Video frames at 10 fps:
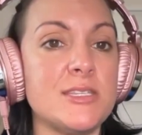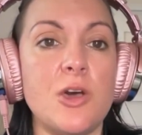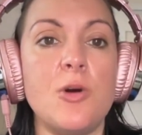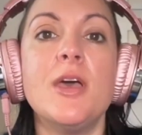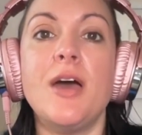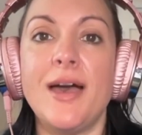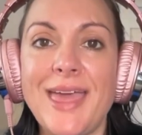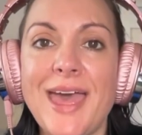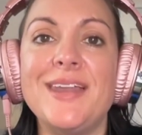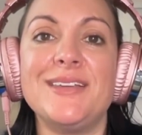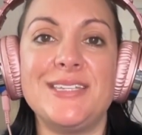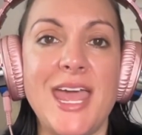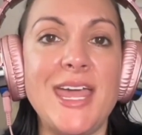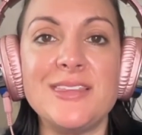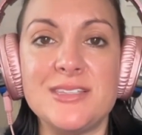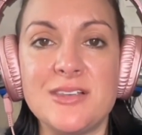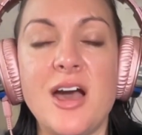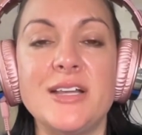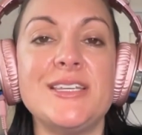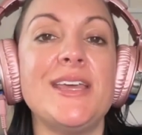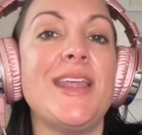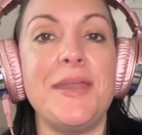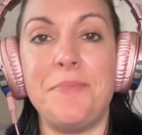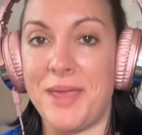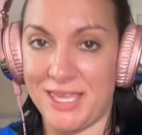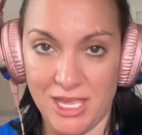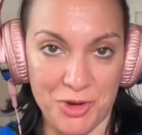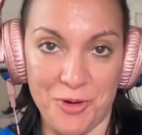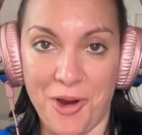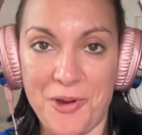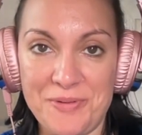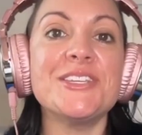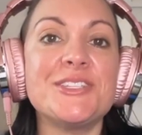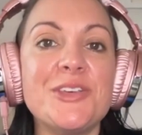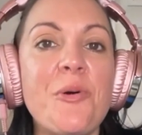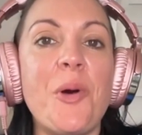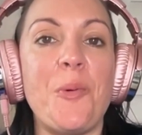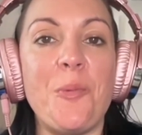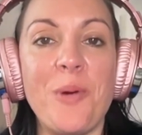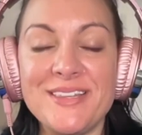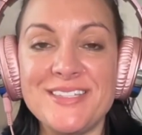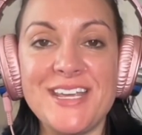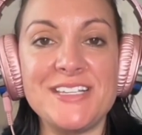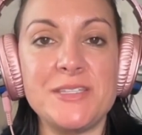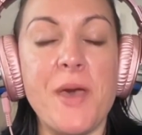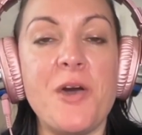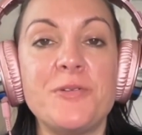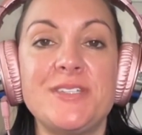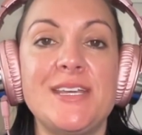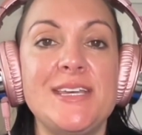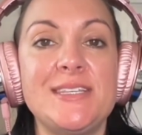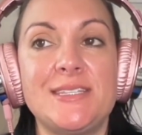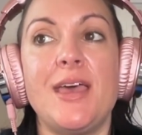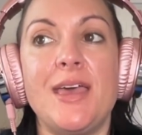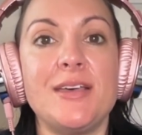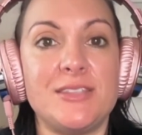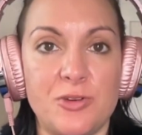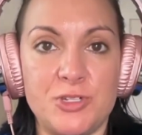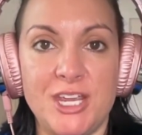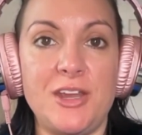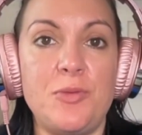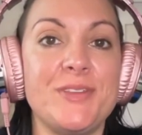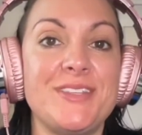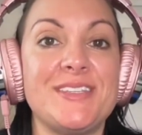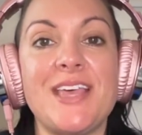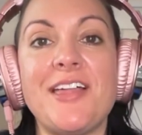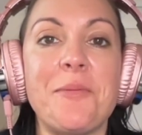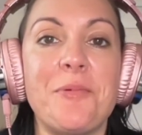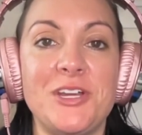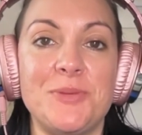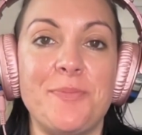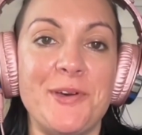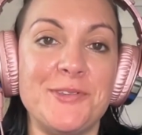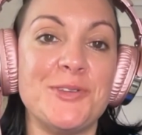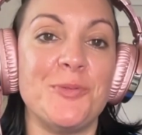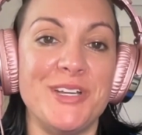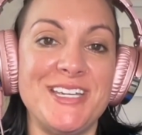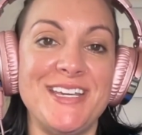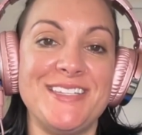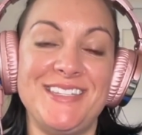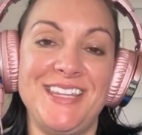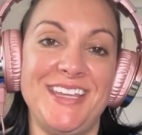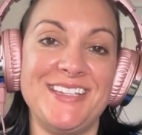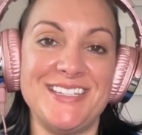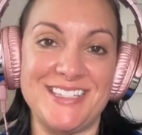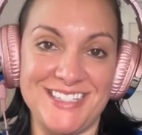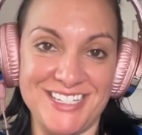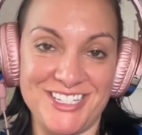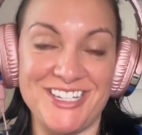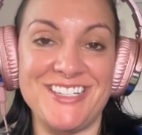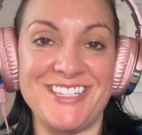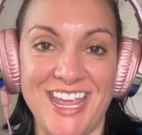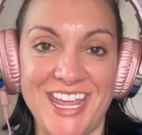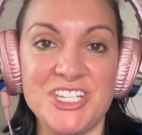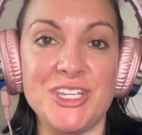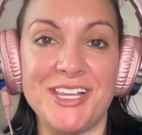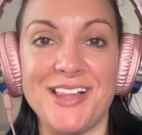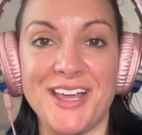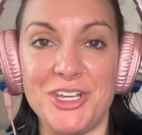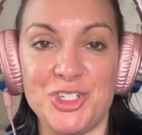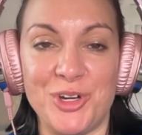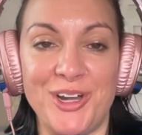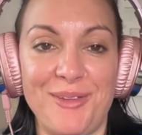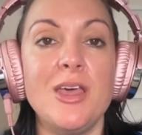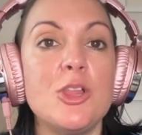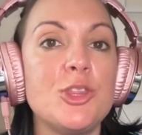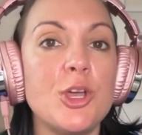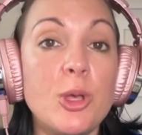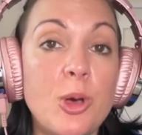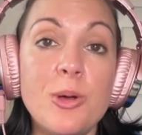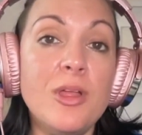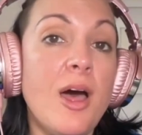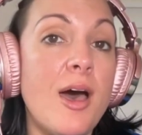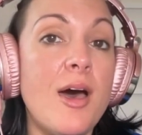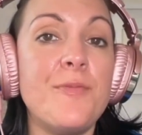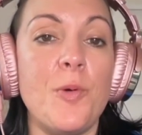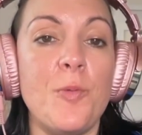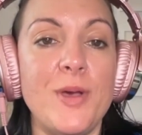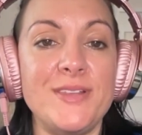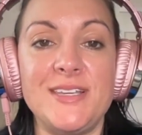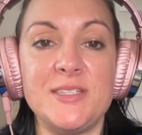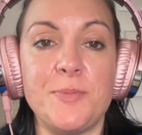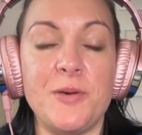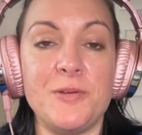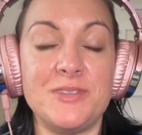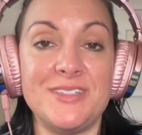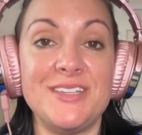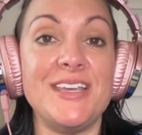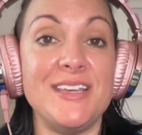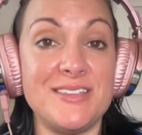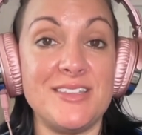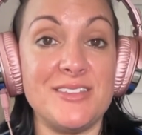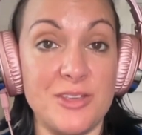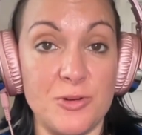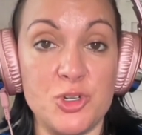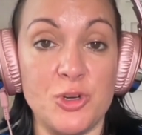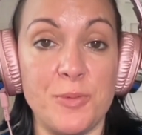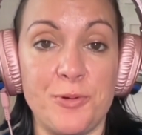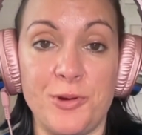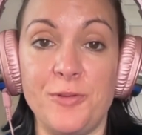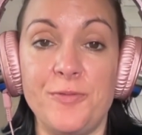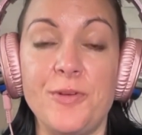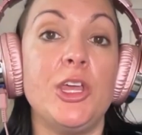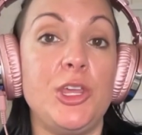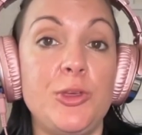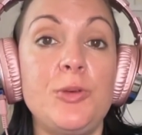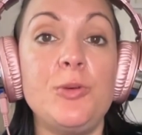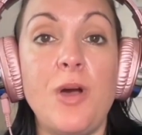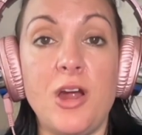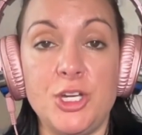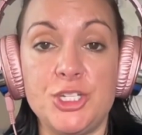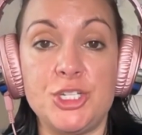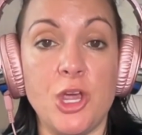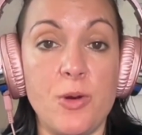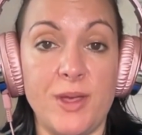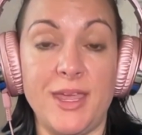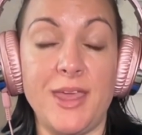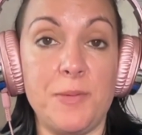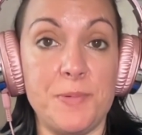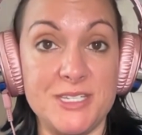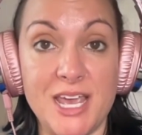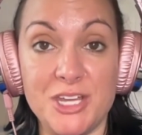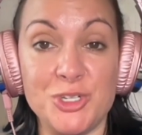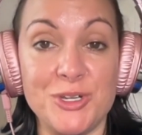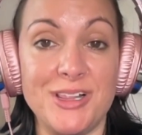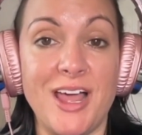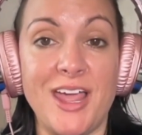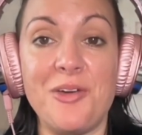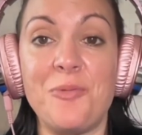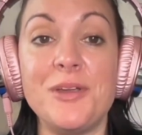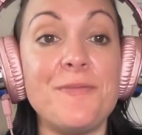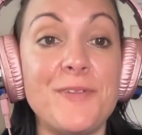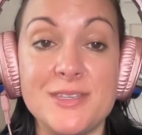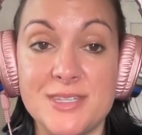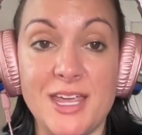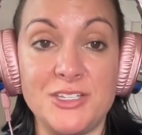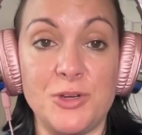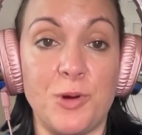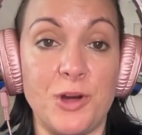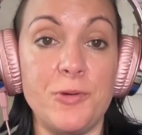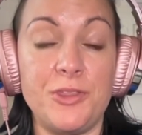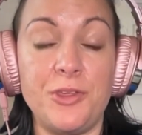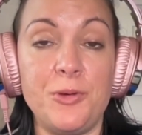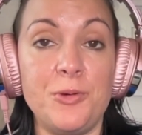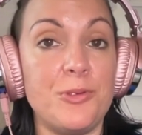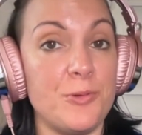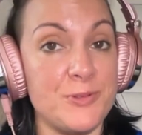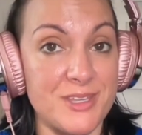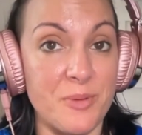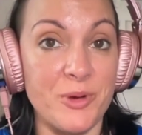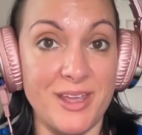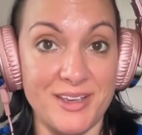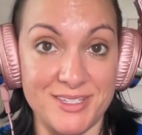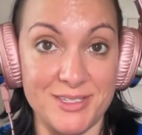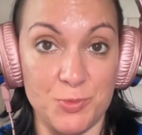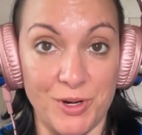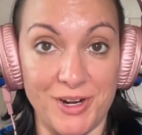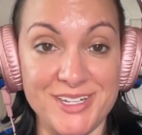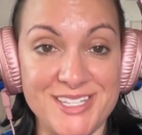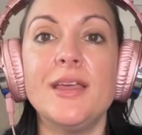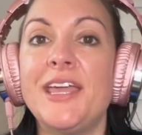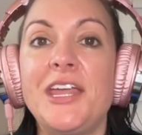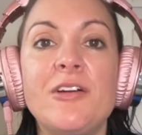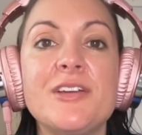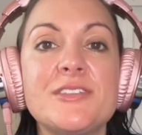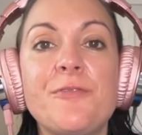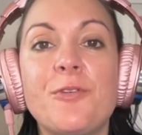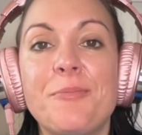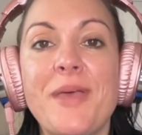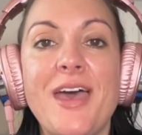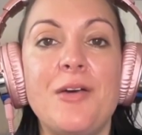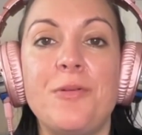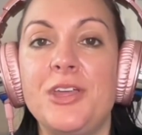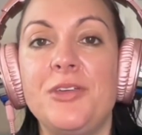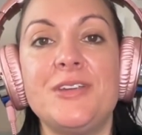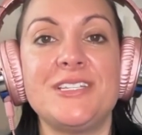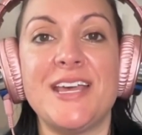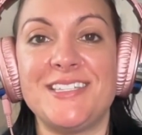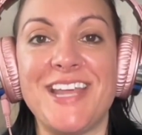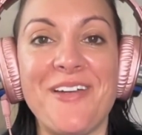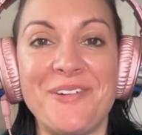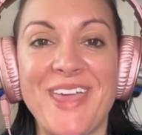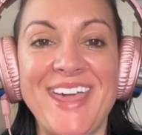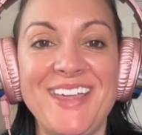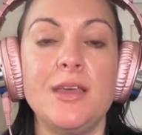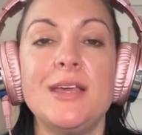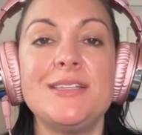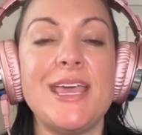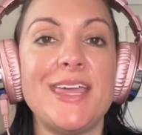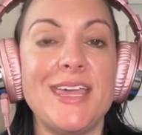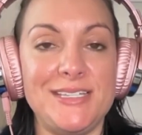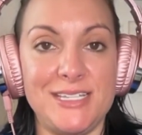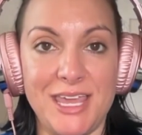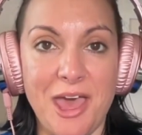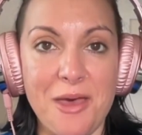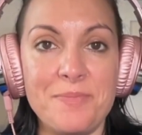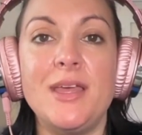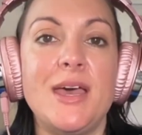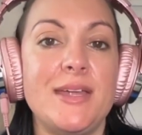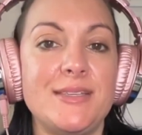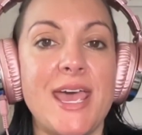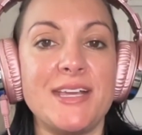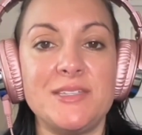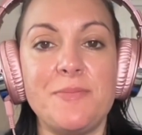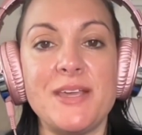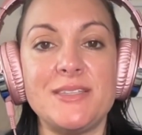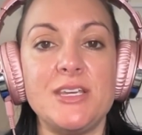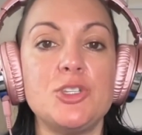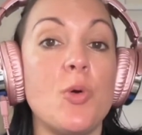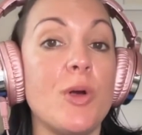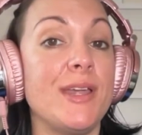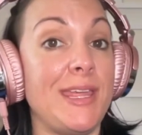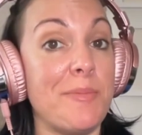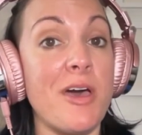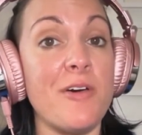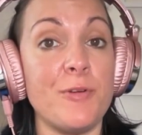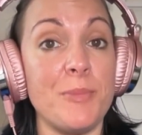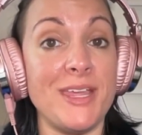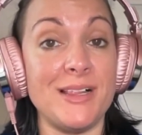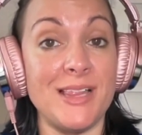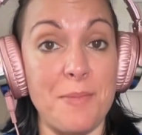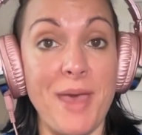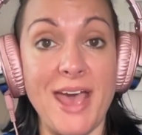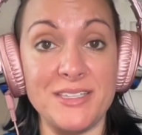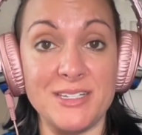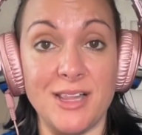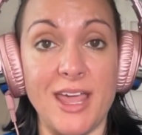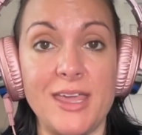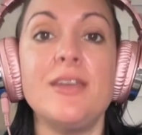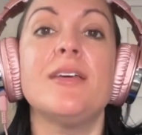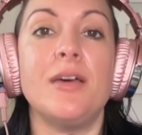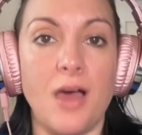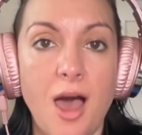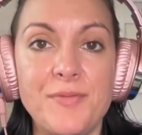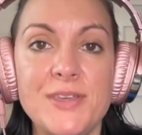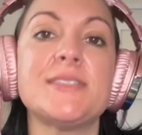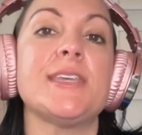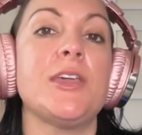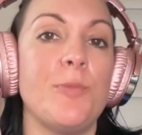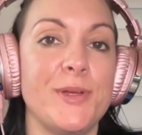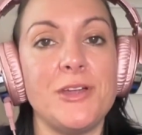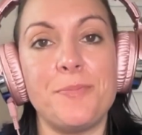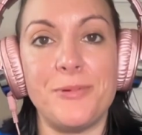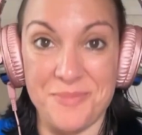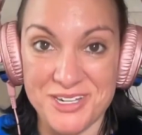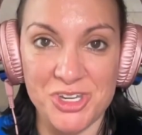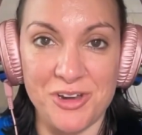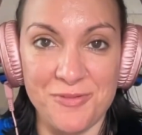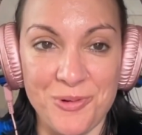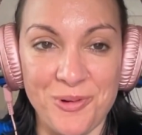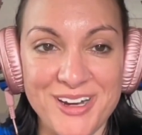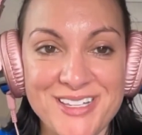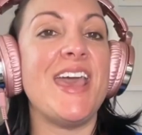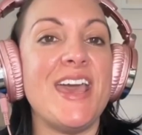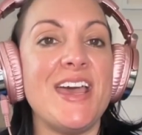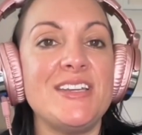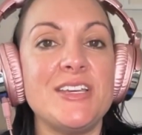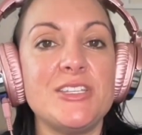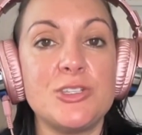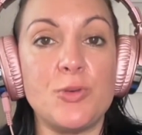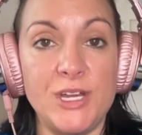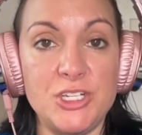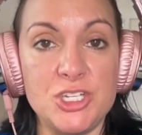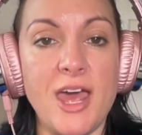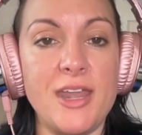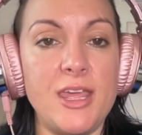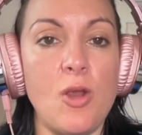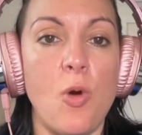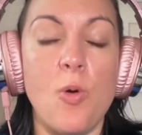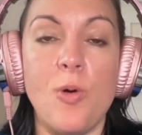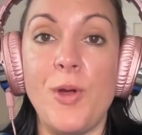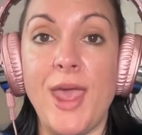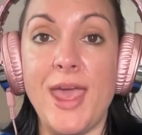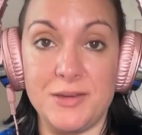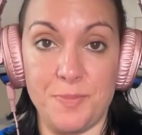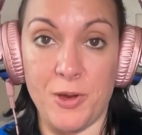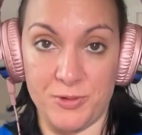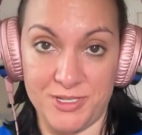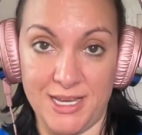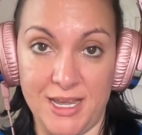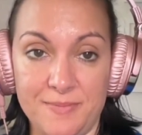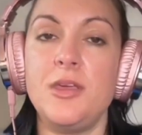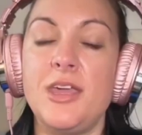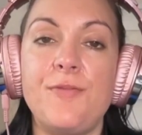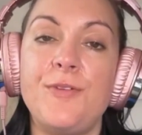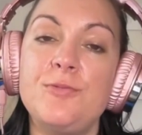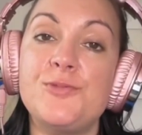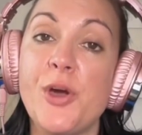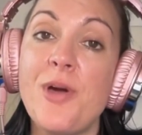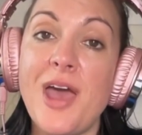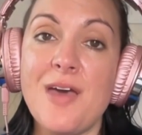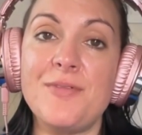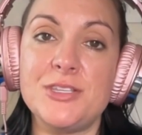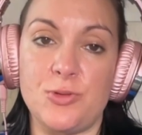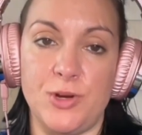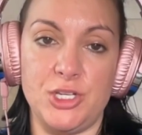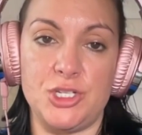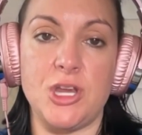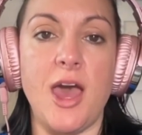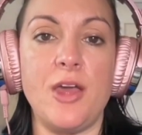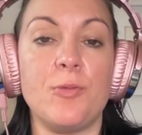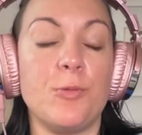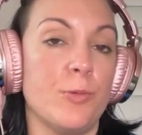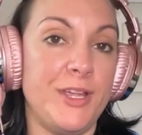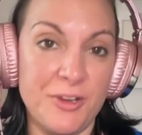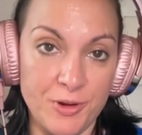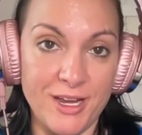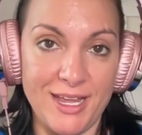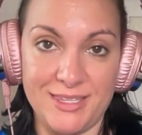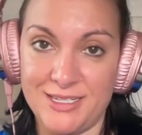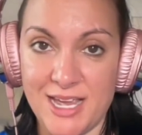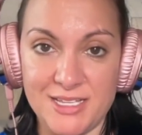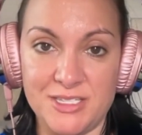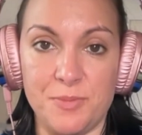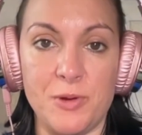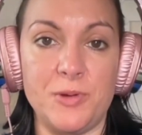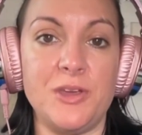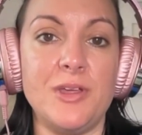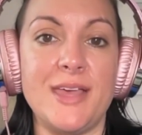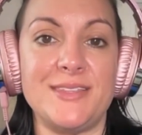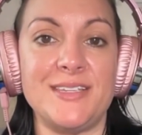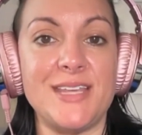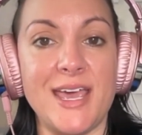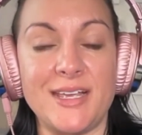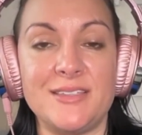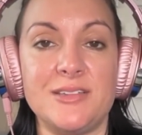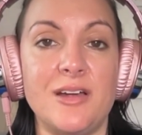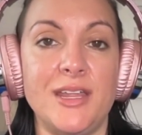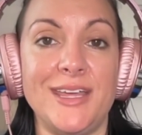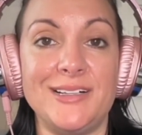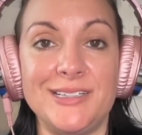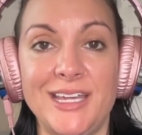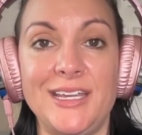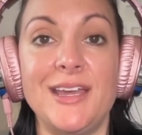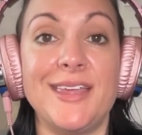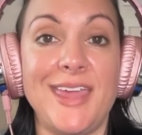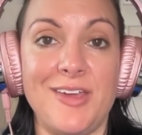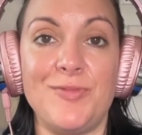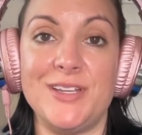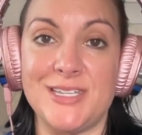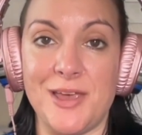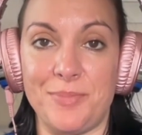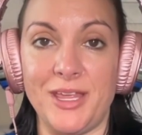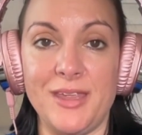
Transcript: So again, take this content and make it your own. So Wednesday's post is associated with the celebration post, which is the decision stage in the client journey. The goal of Wednesday's post is social proof. You are showing a potential client what it feels like to work with you through someone else's words. Here is a format I want you to test out, okay? Take a DM, a text message, or an email from a past client, obviously with their permission, of course, and screenshot it and post it. If you don't have a screenshot, recreate the testimonial as a text on a clean Canva template.